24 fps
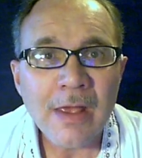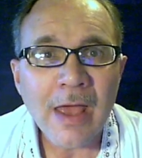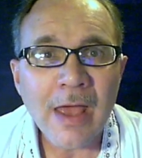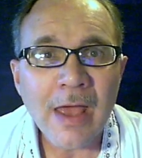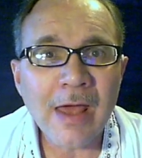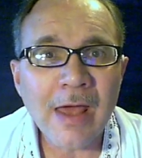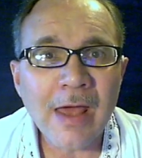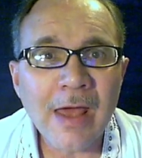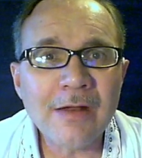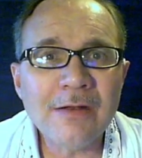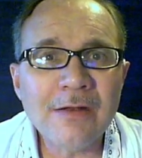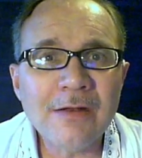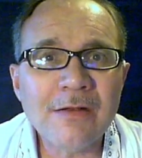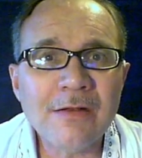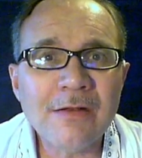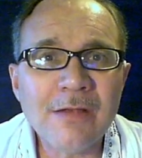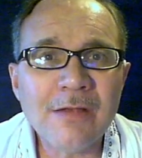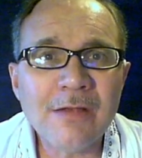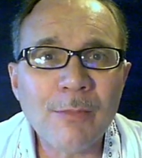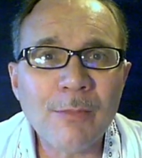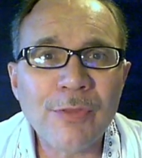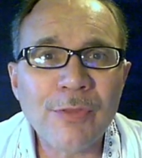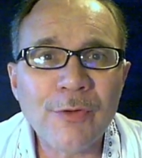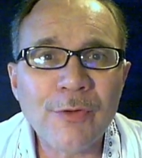Added
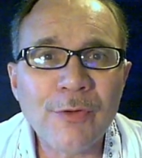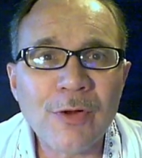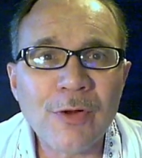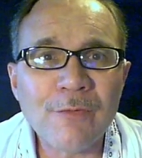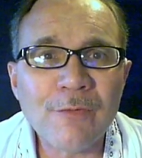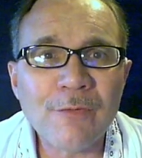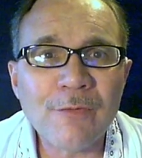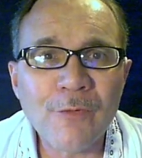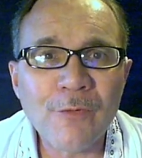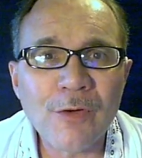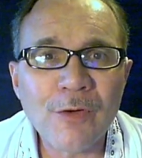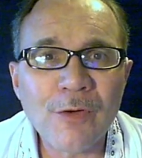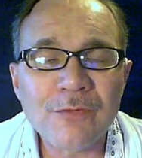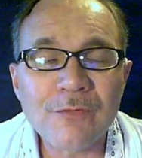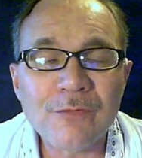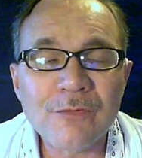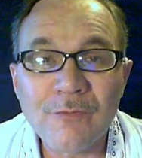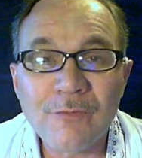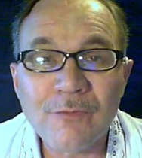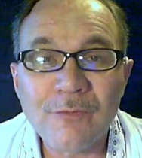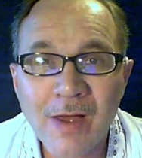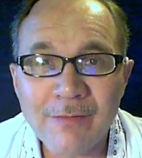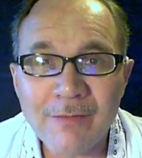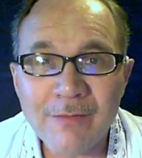December 31st,
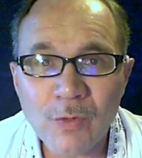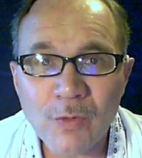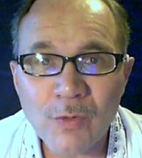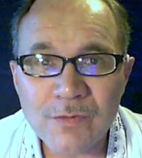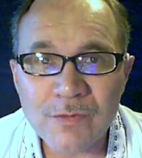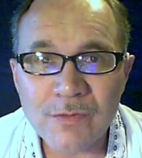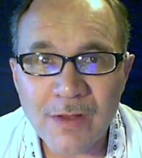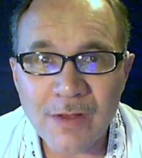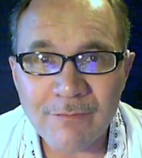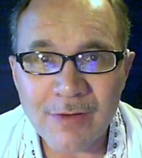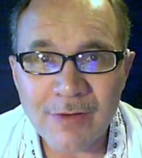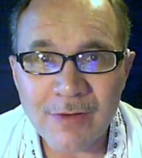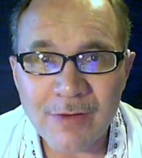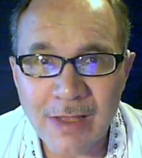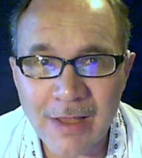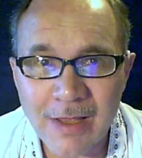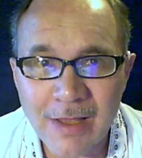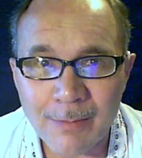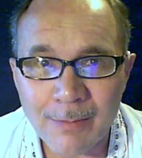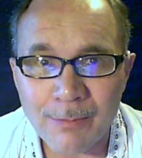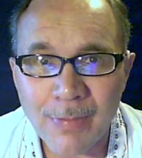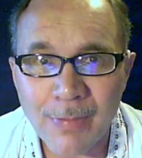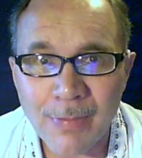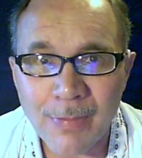5.07
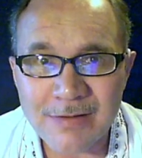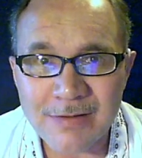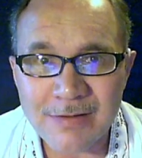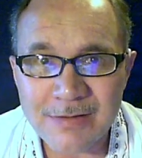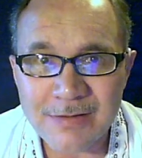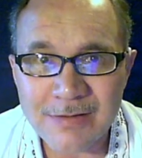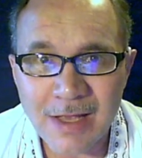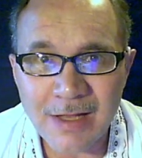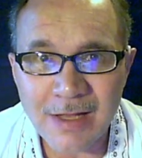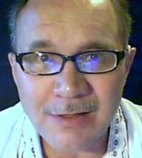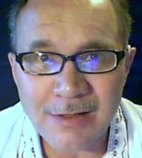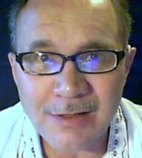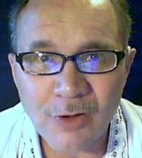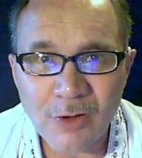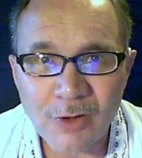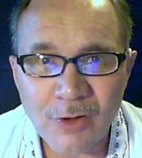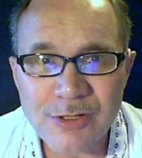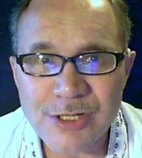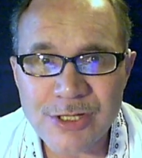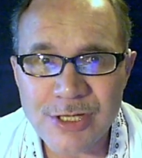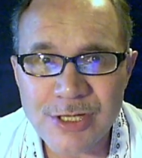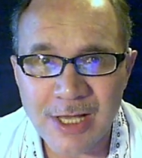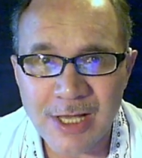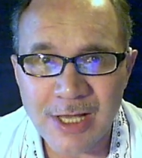a.m. by
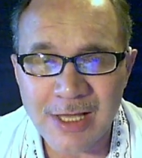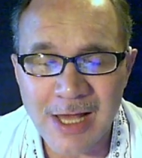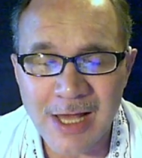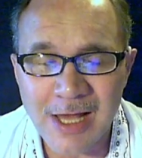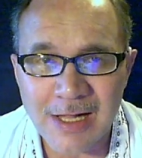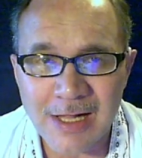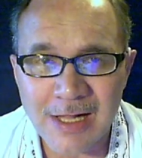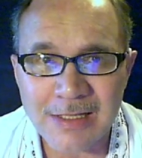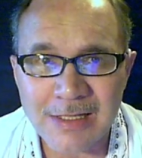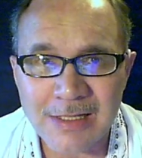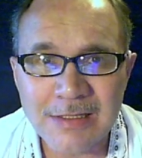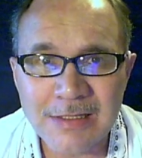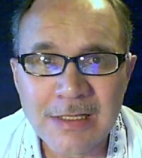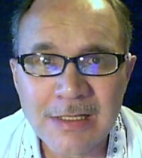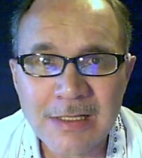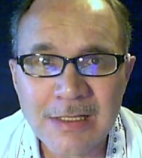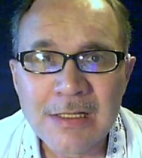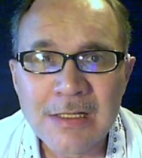Santosh Digal,